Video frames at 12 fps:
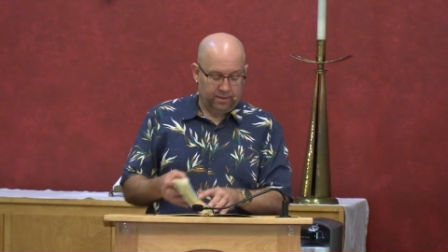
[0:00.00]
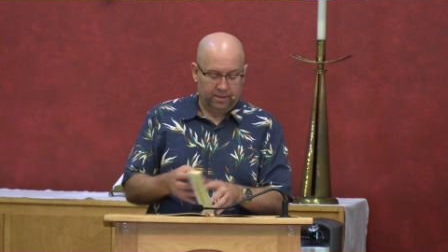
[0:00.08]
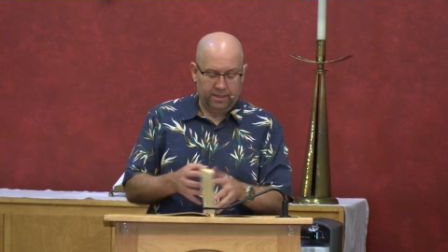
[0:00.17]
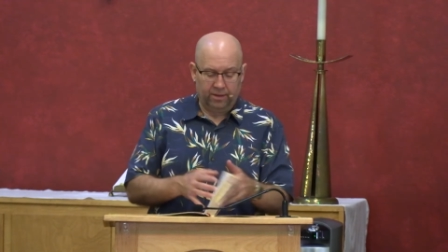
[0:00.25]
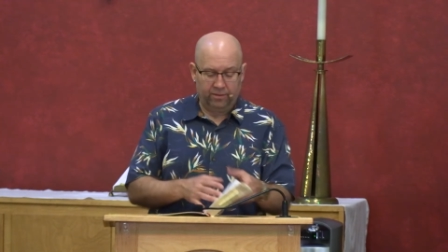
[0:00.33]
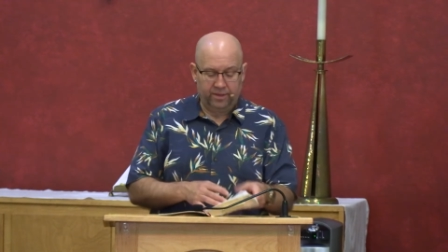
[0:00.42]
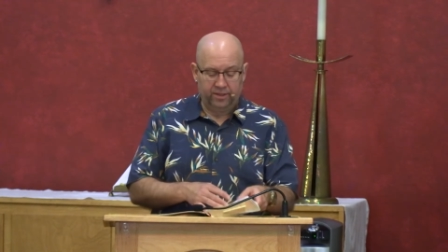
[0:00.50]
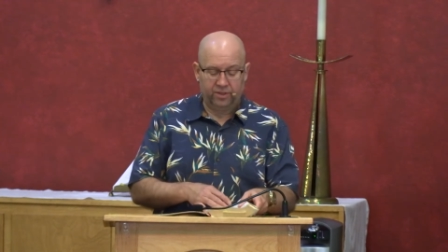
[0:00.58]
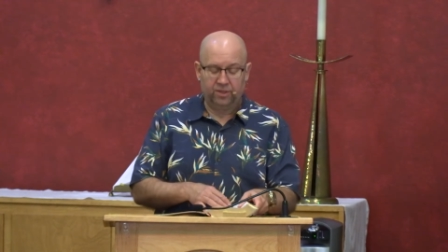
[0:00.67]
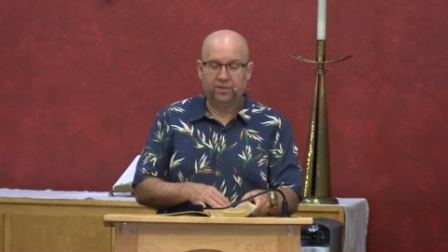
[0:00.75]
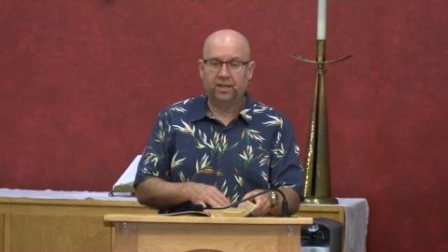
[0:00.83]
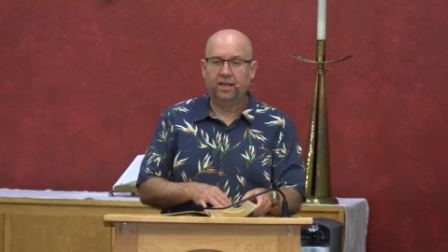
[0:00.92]
Now,
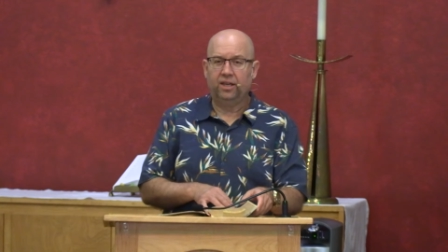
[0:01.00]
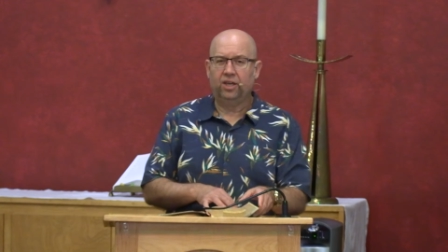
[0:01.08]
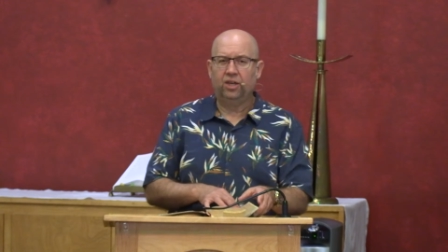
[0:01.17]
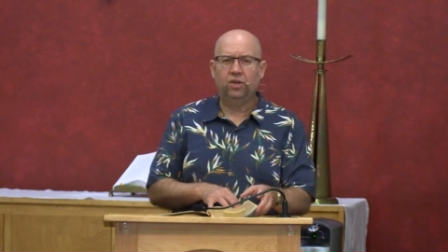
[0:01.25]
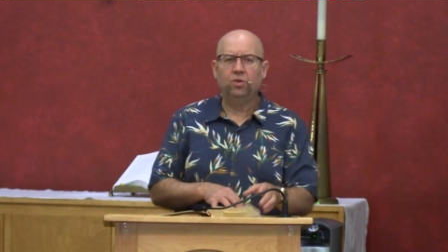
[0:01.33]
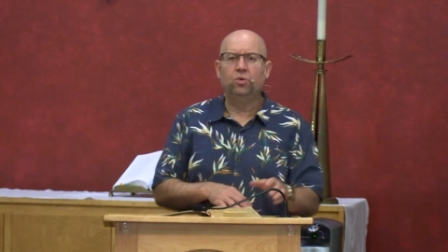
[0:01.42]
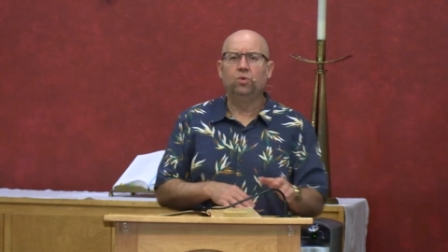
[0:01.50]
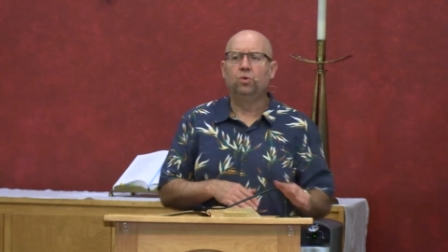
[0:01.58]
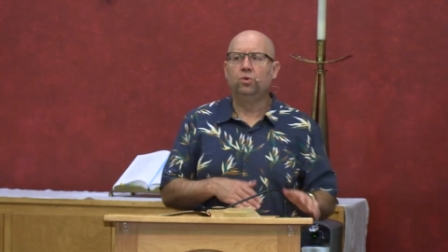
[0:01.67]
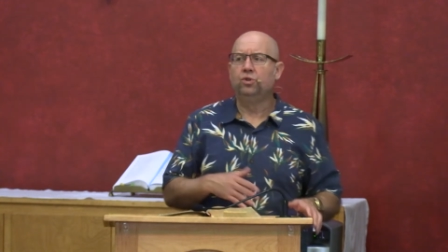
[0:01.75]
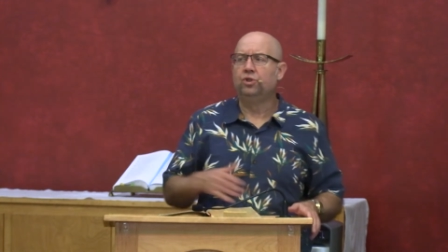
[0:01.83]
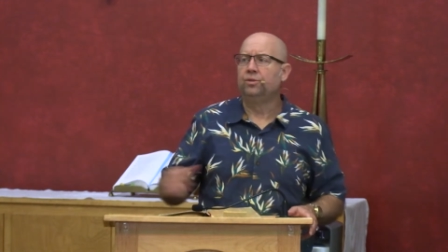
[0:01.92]
this is a
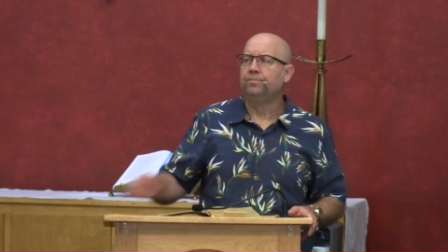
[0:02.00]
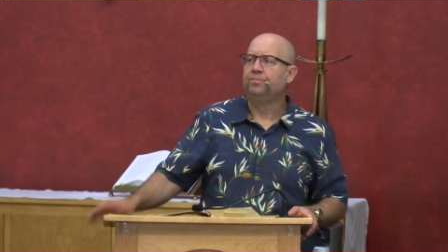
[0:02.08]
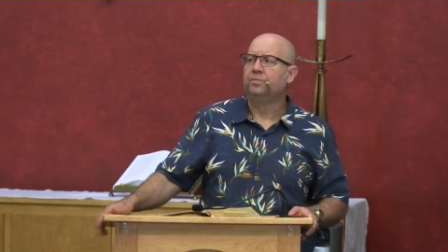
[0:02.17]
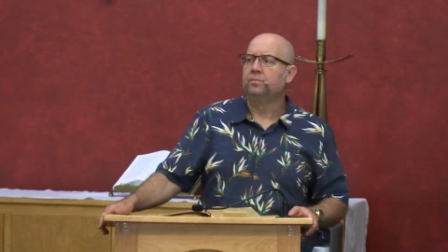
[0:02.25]
huge